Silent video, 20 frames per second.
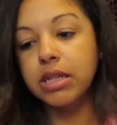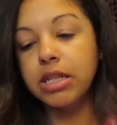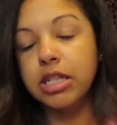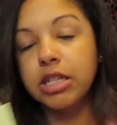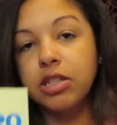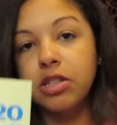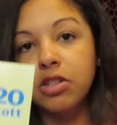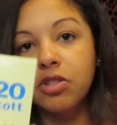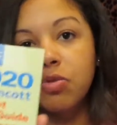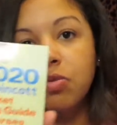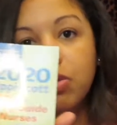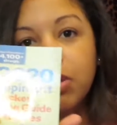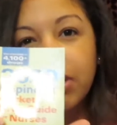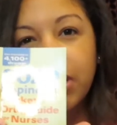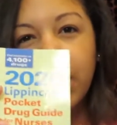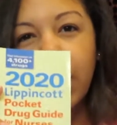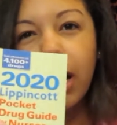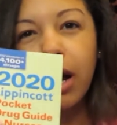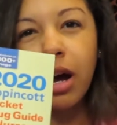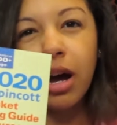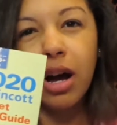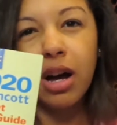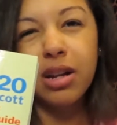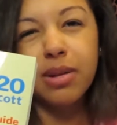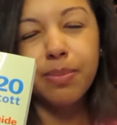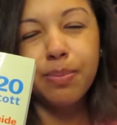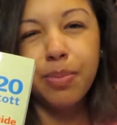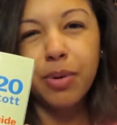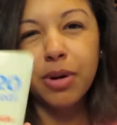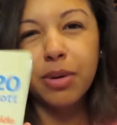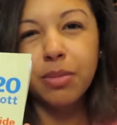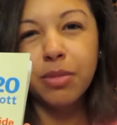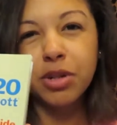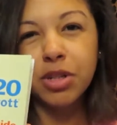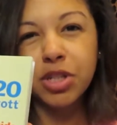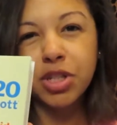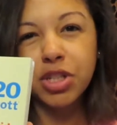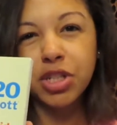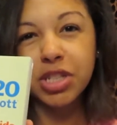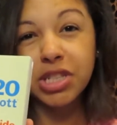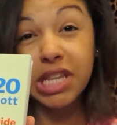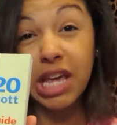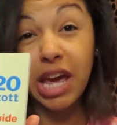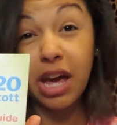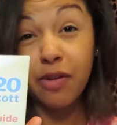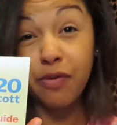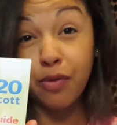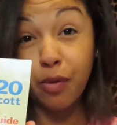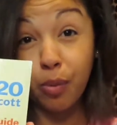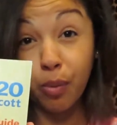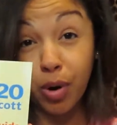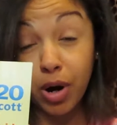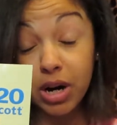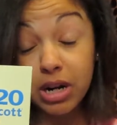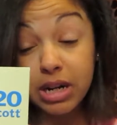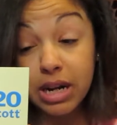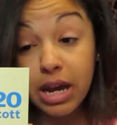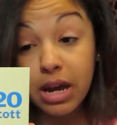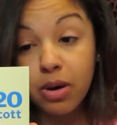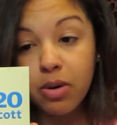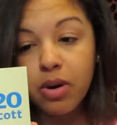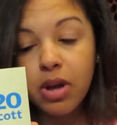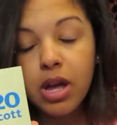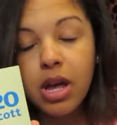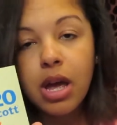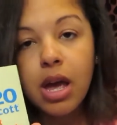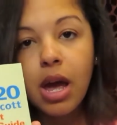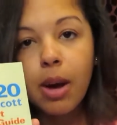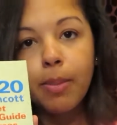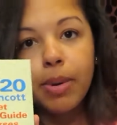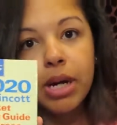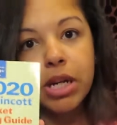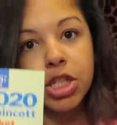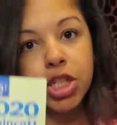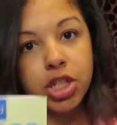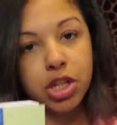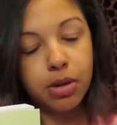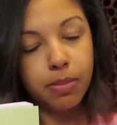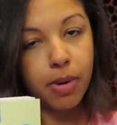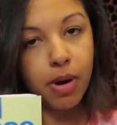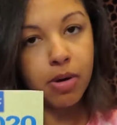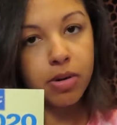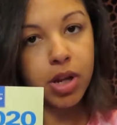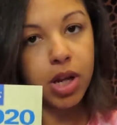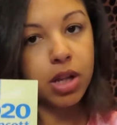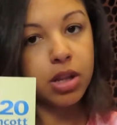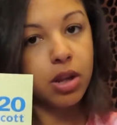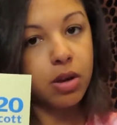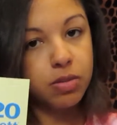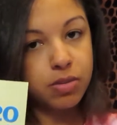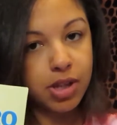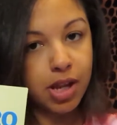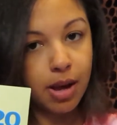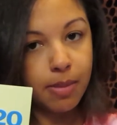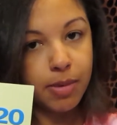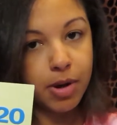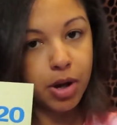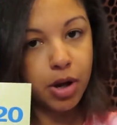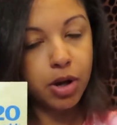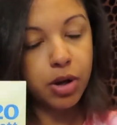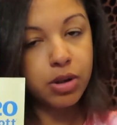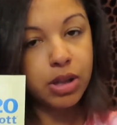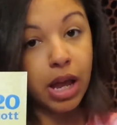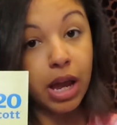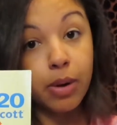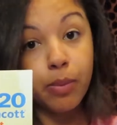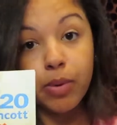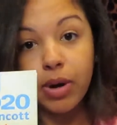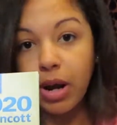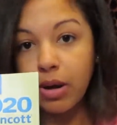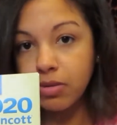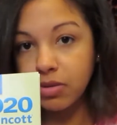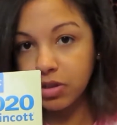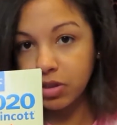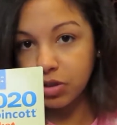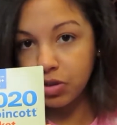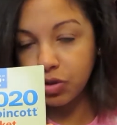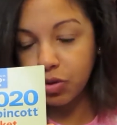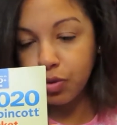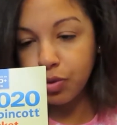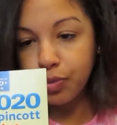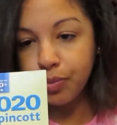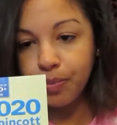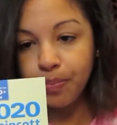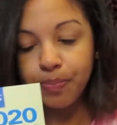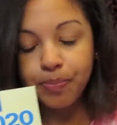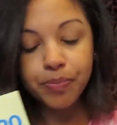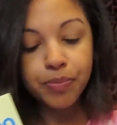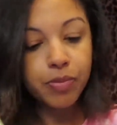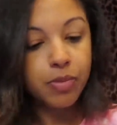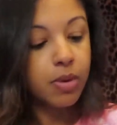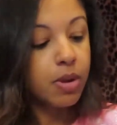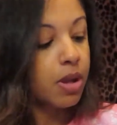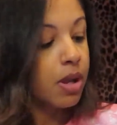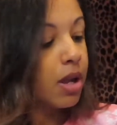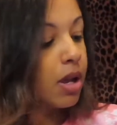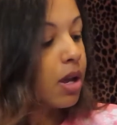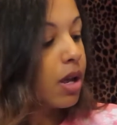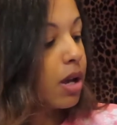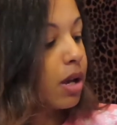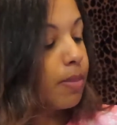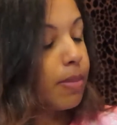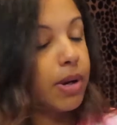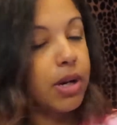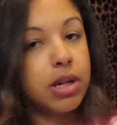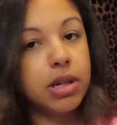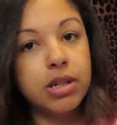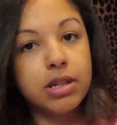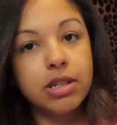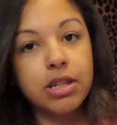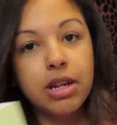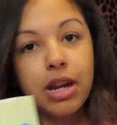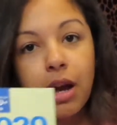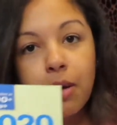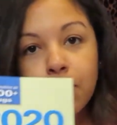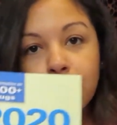This is the one that I got pretty much just to have for work now, but I should have bought it a long time ago, like when I was in school, because look how